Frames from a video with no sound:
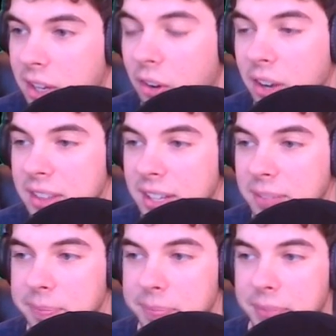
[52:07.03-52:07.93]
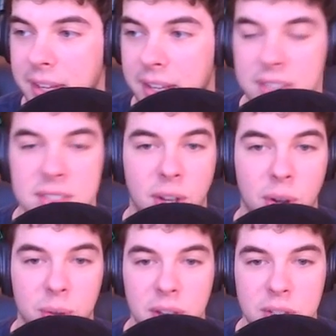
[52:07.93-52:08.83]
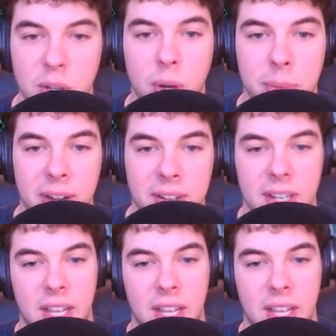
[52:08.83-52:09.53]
or anything. So, yeah, don't worry about it.